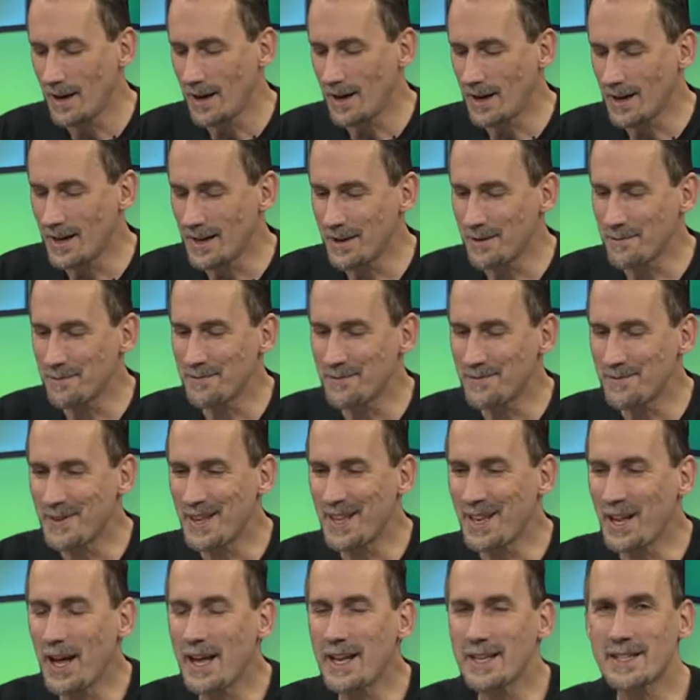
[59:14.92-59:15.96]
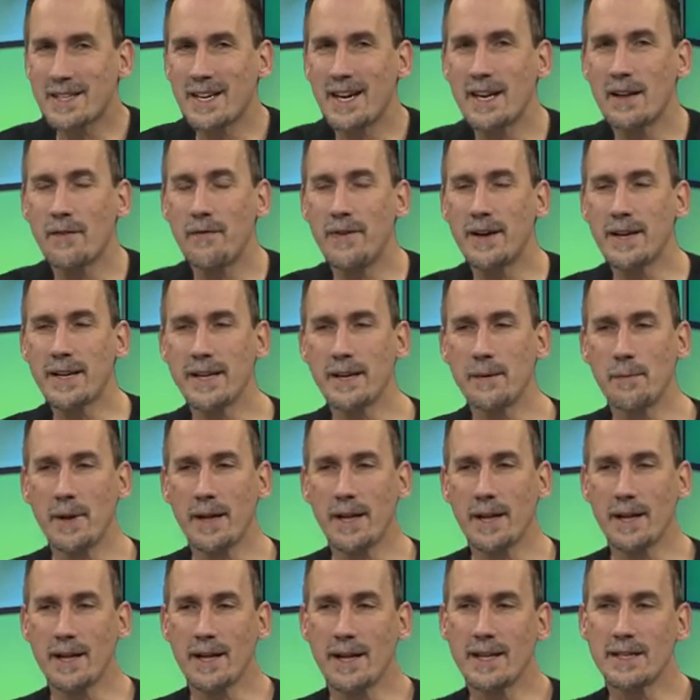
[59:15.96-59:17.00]
Um, and it's kind of funny um,
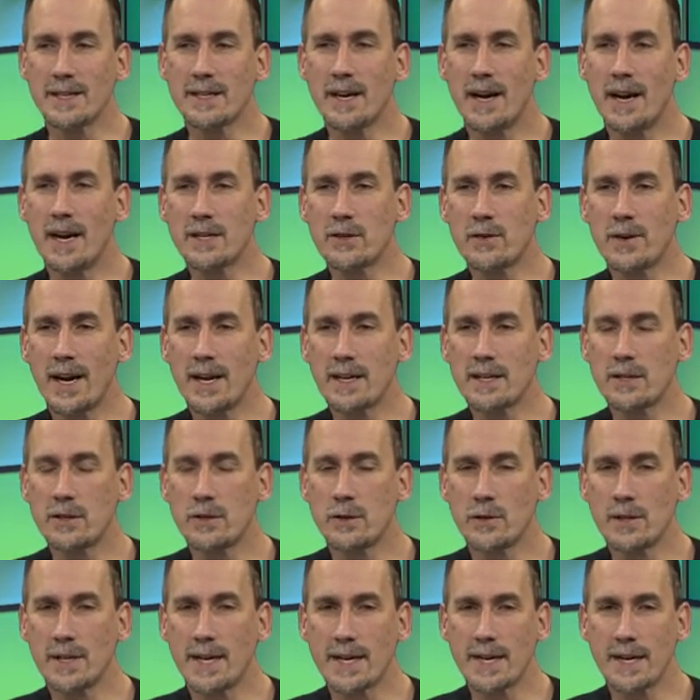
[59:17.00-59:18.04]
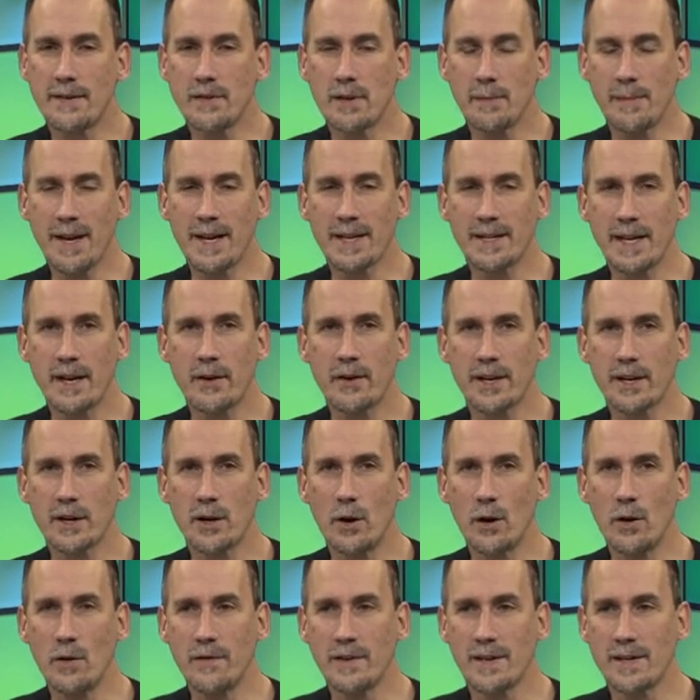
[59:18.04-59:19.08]
in, in, contrast to like I've debated Eric
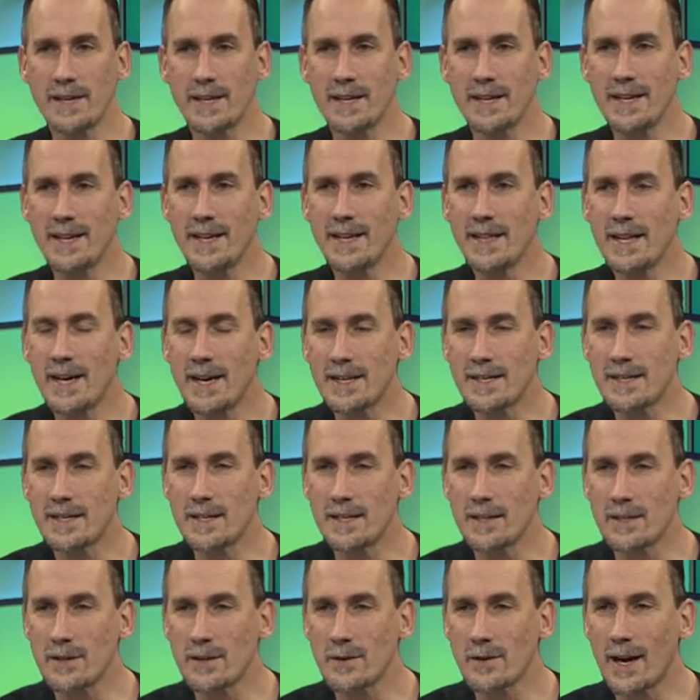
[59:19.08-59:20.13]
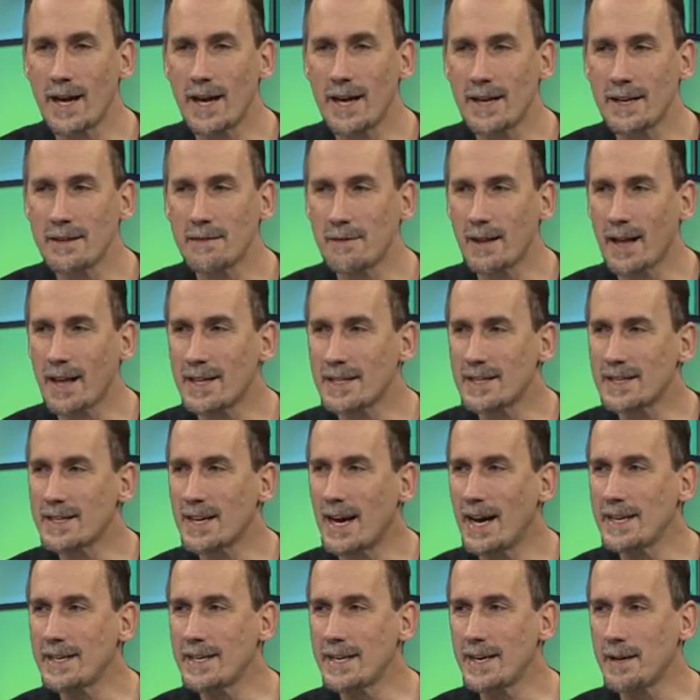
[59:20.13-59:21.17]
Hovind and he likes to and and
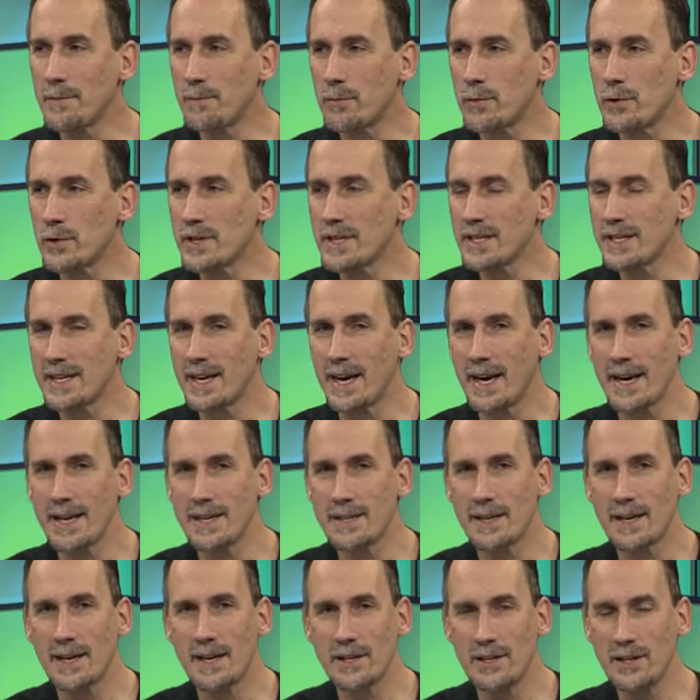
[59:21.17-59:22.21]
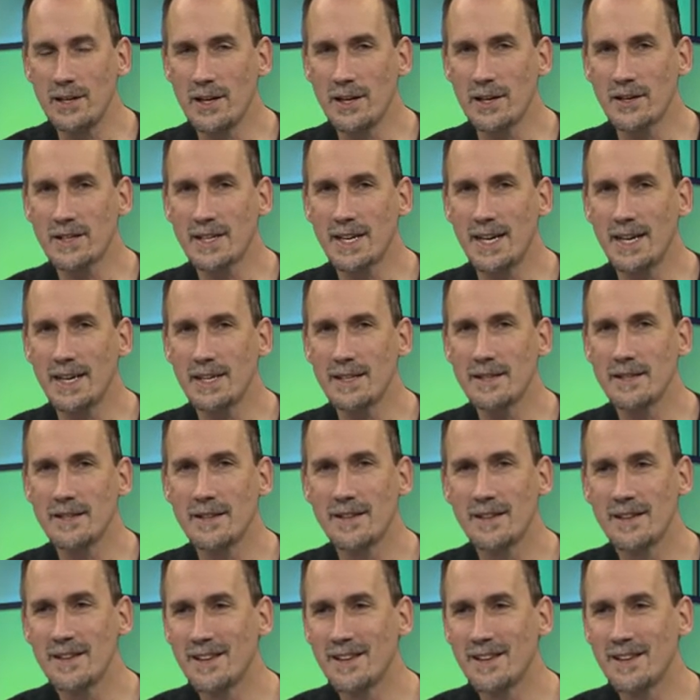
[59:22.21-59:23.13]
Sye Ten Bruggencate. You know those guys?